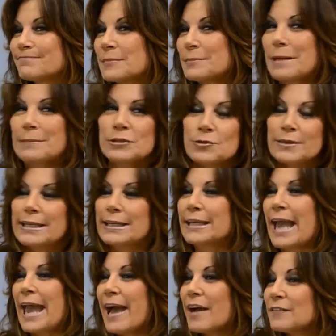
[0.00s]
maybe drinking
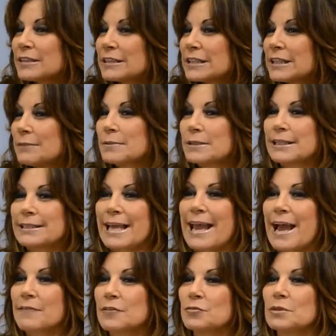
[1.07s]
heavily, but
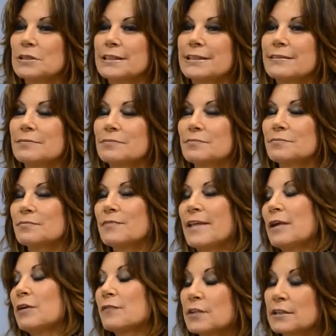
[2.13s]

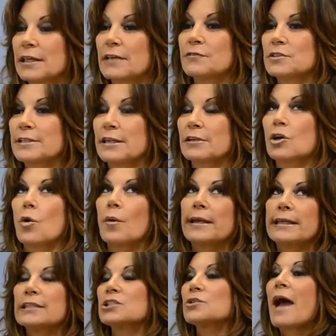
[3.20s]
they don't feel they're
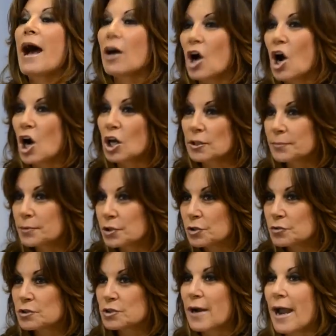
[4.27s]
going into alcohol
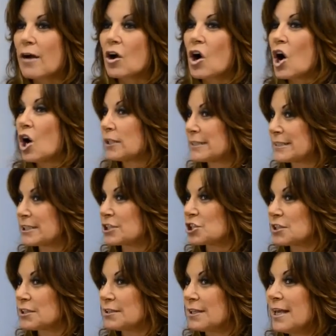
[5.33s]
abuse or alcohol
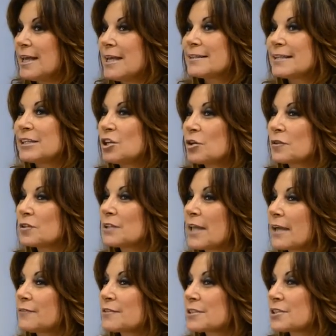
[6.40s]
addiction. They know their
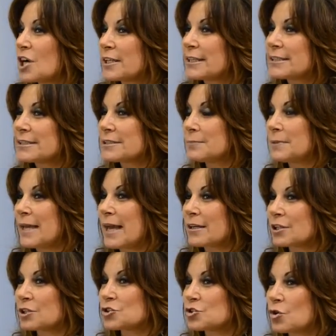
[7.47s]
life is starting to spin out
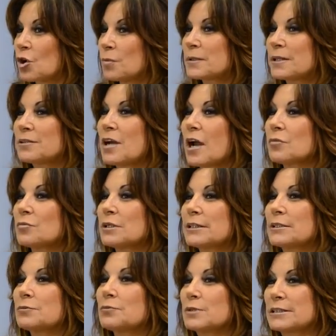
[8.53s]
of control, but they're not
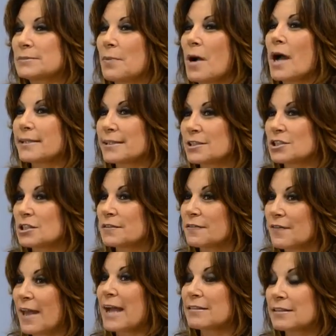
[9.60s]
really responding to the
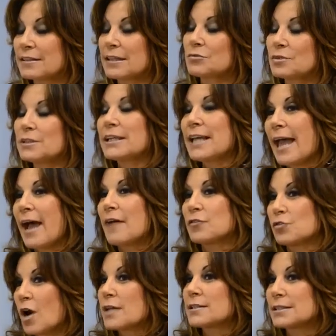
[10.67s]
fact that they really have
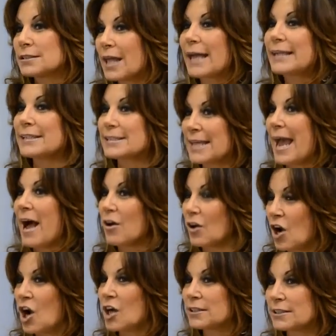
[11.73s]
crossed the line into
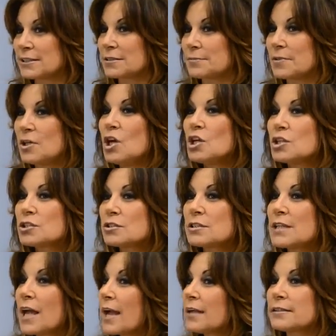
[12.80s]
alcoholism. So
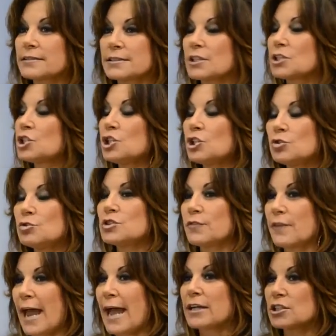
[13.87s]
denial is a huge
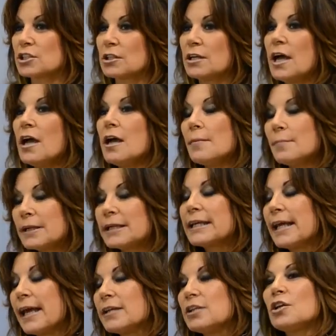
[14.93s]
factor. But
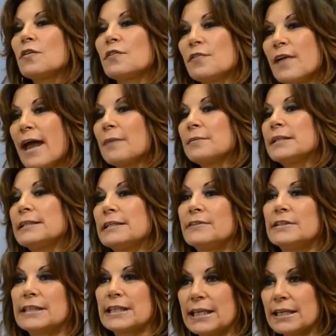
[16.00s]
again, family,
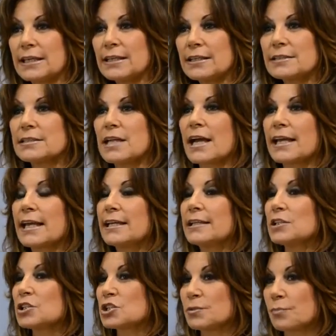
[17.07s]
leaving the kids, not
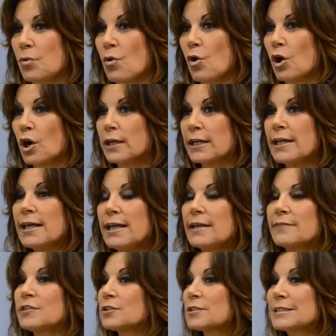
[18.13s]
getting the support.
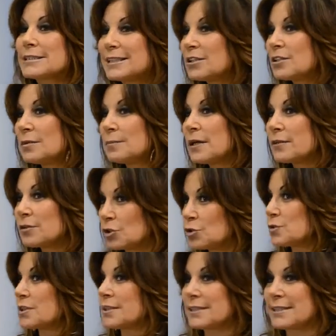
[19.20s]
If they're a single mother,
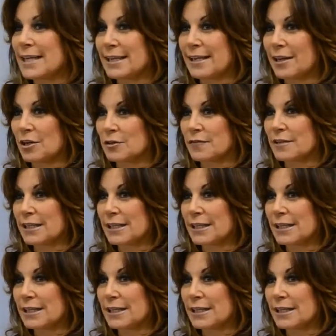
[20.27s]
who's going to take care of the